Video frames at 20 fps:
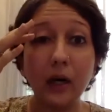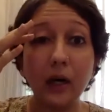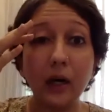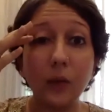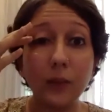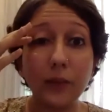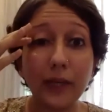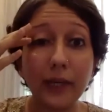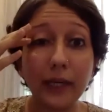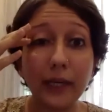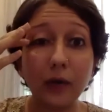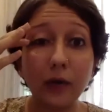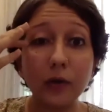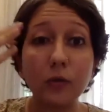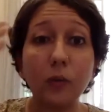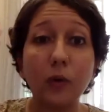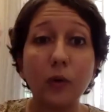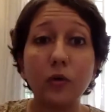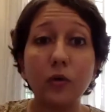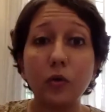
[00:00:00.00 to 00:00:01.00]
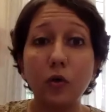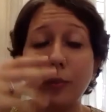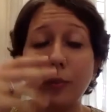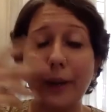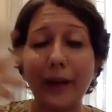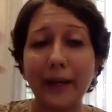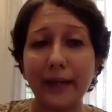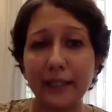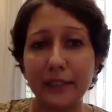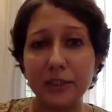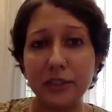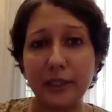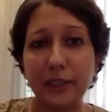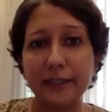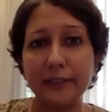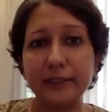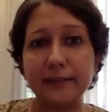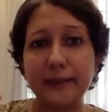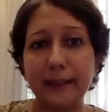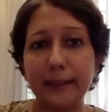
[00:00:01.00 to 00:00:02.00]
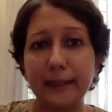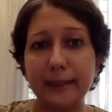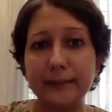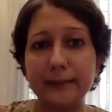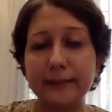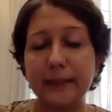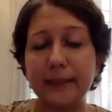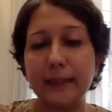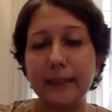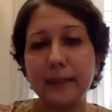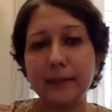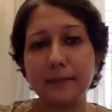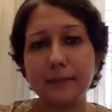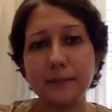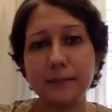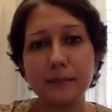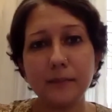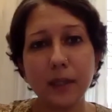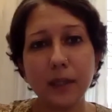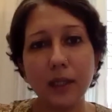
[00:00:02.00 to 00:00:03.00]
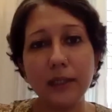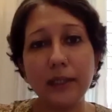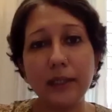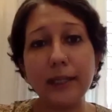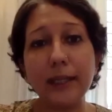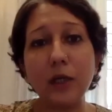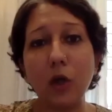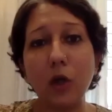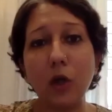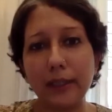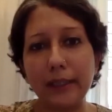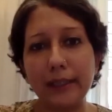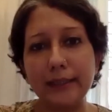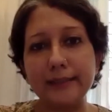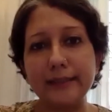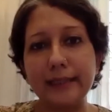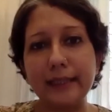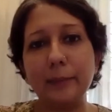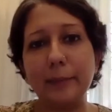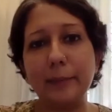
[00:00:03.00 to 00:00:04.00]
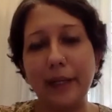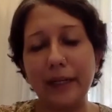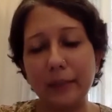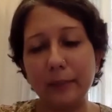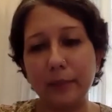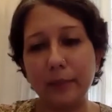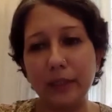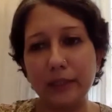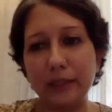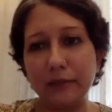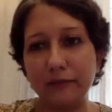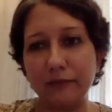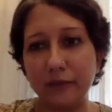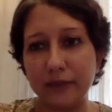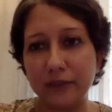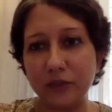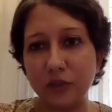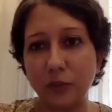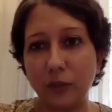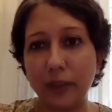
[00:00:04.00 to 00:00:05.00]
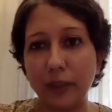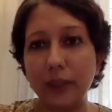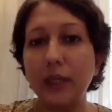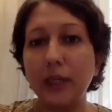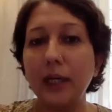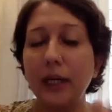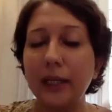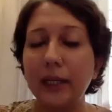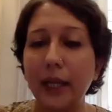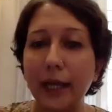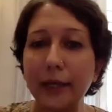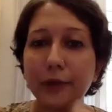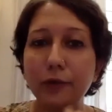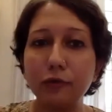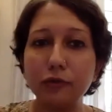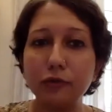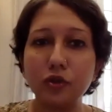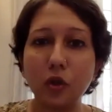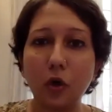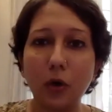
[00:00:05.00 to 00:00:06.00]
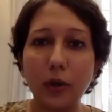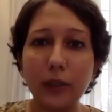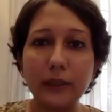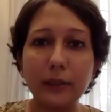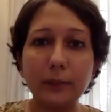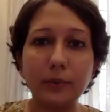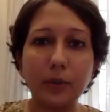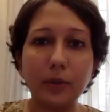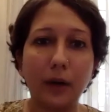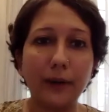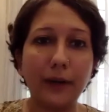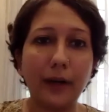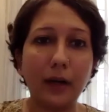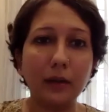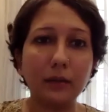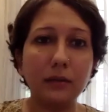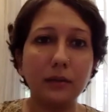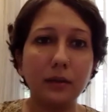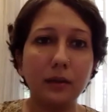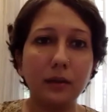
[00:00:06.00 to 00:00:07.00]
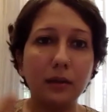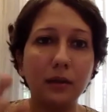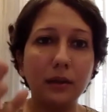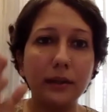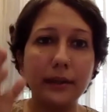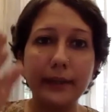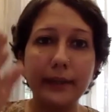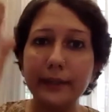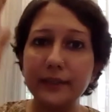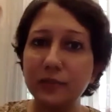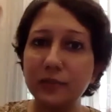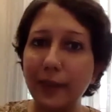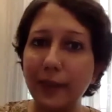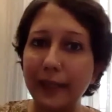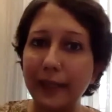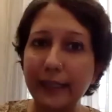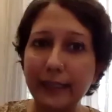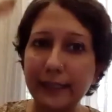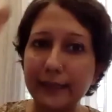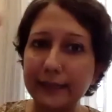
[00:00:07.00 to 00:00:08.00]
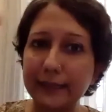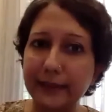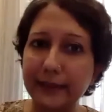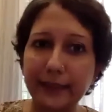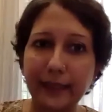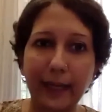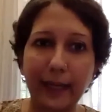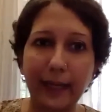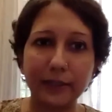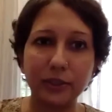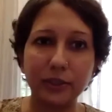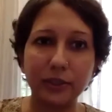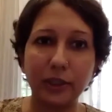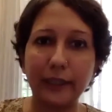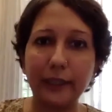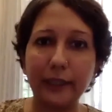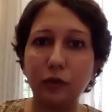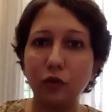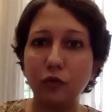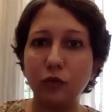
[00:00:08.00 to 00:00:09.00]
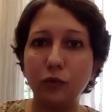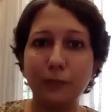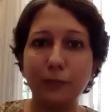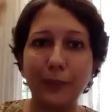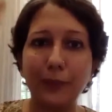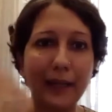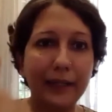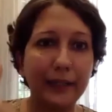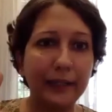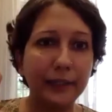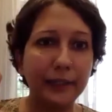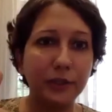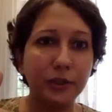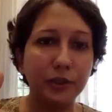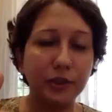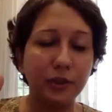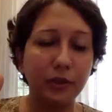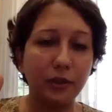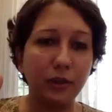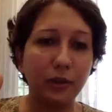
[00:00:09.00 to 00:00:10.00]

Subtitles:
way, or you want to go back and change things that are not easily amendable in the first one. Like you saw in the product, it is very easy actually to manage